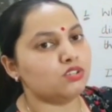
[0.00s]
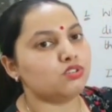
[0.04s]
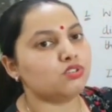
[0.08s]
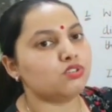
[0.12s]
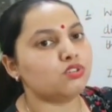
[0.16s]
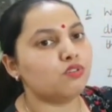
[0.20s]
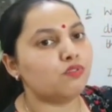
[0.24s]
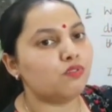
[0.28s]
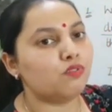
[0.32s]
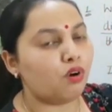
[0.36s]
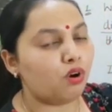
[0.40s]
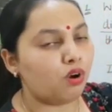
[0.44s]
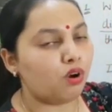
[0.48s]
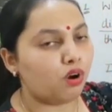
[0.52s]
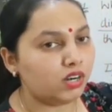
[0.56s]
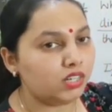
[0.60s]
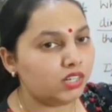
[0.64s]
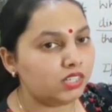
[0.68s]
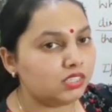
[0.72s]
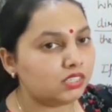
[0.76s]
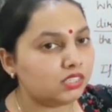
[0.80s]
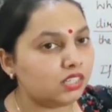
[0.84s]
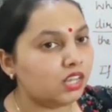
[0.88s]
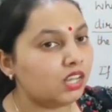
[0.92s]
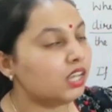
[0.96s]

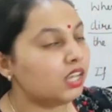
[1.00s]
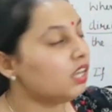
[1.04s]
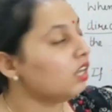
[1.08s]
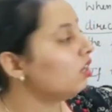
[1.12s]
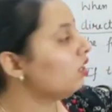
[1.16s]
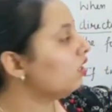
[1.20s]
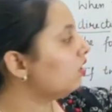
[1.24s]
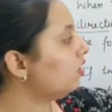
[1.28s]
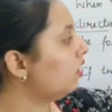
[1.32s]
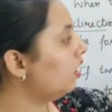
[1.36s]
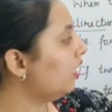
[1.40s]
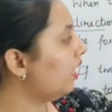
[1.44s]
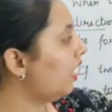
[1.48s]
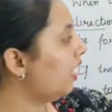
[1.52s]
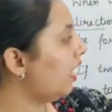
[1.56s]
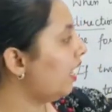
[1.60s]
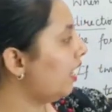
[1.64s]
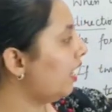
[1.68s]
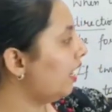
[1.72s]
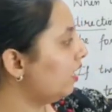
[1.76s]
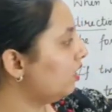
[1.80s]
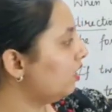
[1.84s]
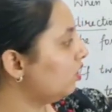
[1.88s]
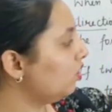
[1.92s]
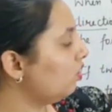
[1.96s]
towards the
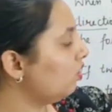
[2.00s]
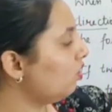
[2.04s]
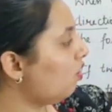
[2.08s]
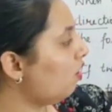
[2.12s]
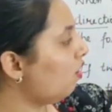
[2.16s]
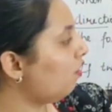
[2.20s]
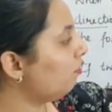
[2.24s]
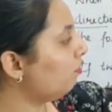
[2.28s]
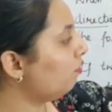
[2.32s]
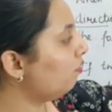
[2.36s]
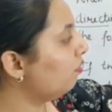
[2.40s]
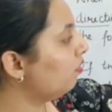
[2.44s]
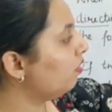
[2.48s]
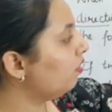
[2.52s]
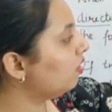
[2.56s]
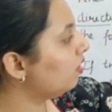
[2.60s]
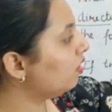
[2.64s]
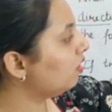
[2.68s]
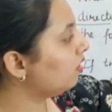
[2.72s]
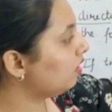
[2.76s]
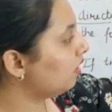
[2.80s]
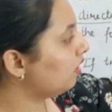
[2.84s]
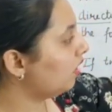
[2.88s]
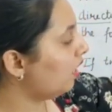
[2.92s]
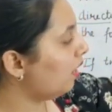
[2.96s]
direction of
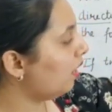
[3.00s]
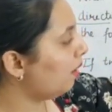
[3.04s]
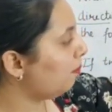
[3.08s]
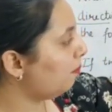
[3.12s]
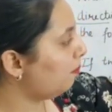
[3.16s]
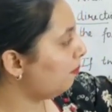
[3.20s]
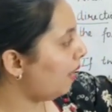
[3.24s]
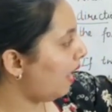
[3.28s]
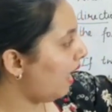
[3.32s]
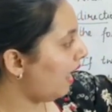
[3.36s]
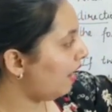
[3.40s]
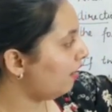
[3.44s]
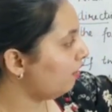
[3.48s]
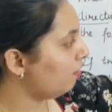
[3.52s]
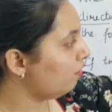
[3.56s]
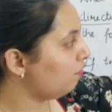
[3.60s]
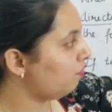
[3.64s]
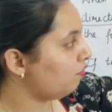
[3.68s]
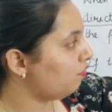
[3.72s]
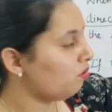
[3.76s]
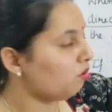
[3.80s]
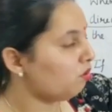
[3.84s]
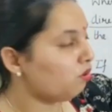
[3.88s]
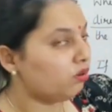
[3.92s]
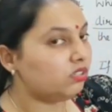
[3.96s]
the
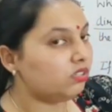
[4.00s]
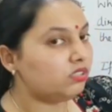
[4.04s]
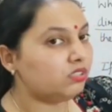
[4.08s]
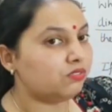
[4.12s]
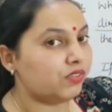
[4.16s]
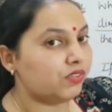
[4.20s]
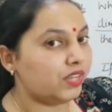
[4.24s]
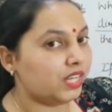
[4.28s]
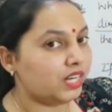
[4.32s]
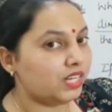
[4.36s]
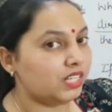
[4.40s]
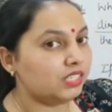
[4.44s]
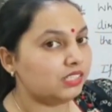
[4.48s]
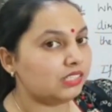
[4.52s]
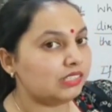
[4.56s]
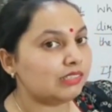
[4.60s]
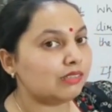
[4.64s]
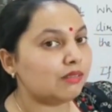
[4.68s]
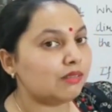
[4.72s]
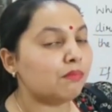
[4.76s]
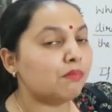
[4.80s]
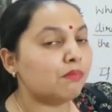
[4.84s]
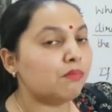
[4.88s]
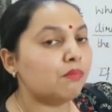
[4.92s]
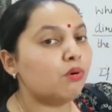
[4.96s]
applied force,
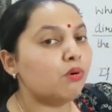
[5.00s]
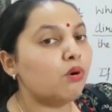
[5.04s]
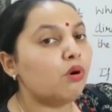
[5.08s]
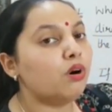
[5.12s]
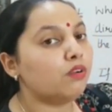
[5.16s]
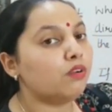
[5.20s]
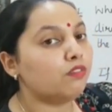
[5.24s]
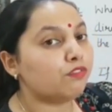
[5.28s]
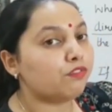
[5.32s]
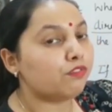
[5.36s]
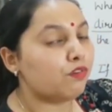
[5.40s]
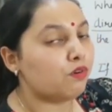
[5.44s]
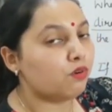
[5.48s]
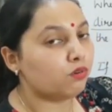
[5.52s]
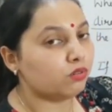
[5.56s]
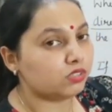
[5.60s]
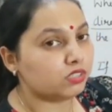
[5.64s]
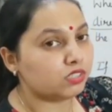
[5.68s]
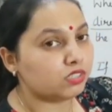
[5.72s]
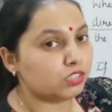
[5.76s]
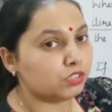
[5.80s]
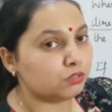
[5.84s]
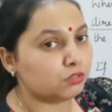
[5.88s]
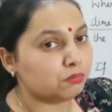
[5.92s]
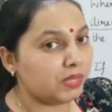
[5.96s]
whereas more
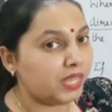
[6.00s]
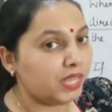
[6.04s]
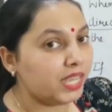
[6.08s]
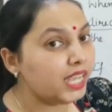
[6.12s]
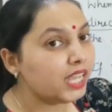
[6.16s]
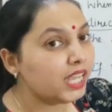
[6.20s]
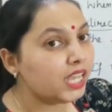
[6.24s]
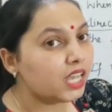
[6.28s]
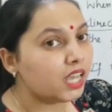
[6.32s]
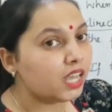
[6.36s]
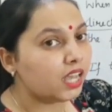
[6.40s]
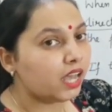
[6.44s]
force is being